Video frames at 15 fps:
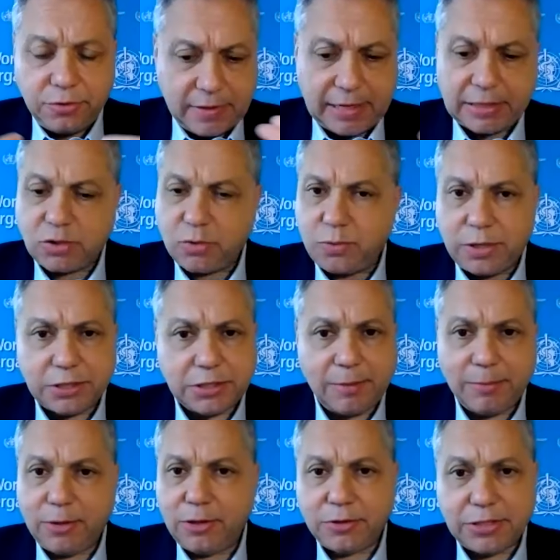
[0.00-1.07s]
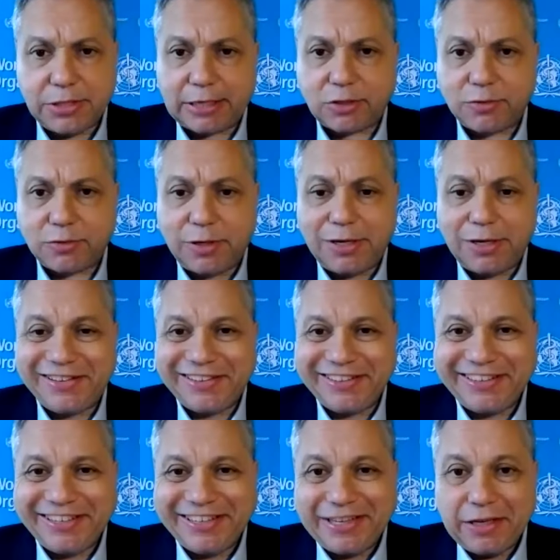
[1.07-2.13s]
That's where some of those extra
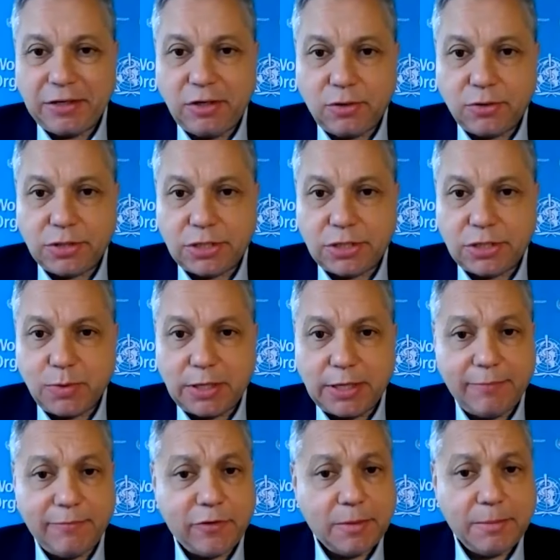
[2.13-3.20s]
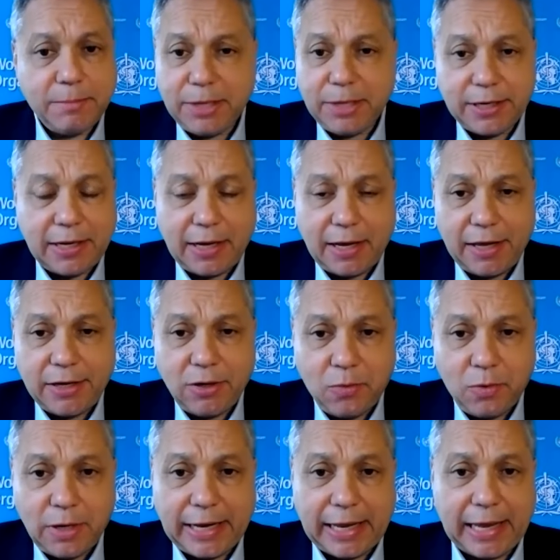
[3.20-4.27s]
doses will come from. But I don't
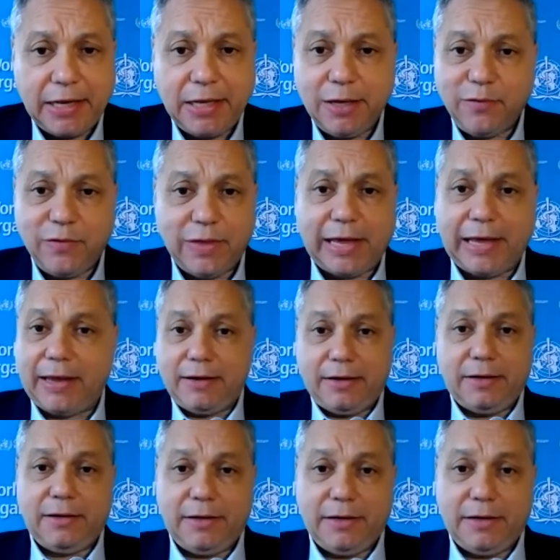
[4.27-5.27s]
want any of that